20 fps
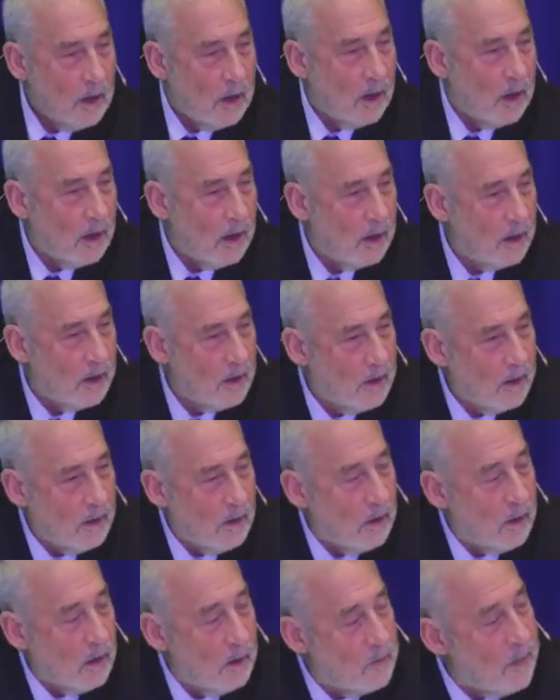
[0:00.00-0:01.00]
Uh,
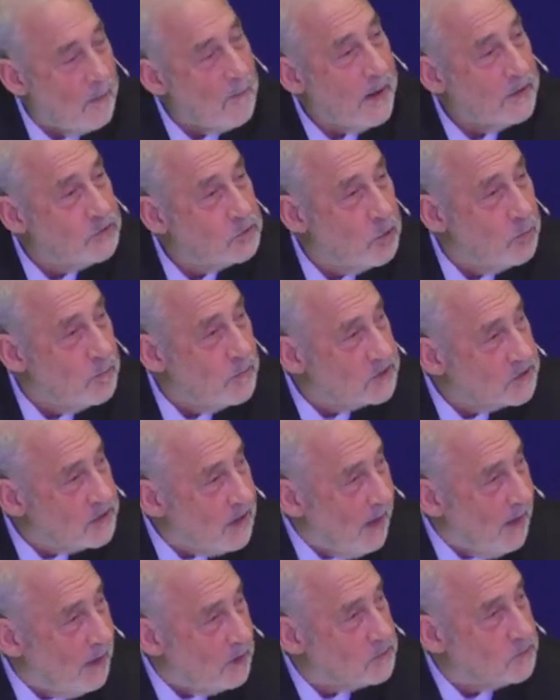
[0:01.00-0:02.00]
they made two
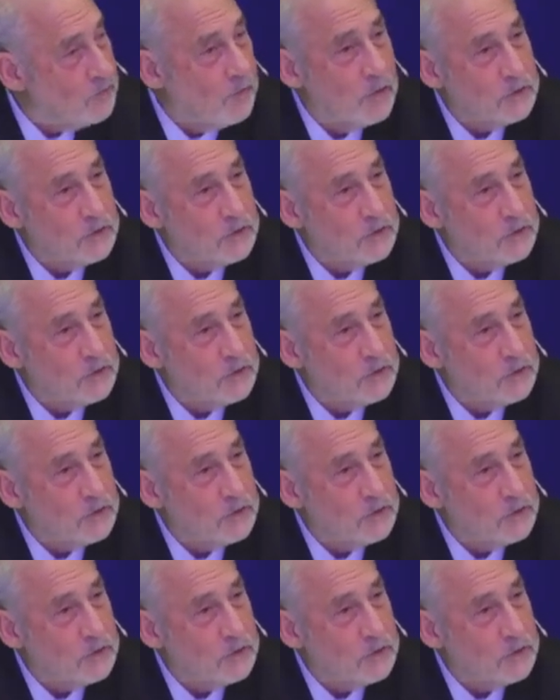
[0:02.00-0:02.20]
mistakes.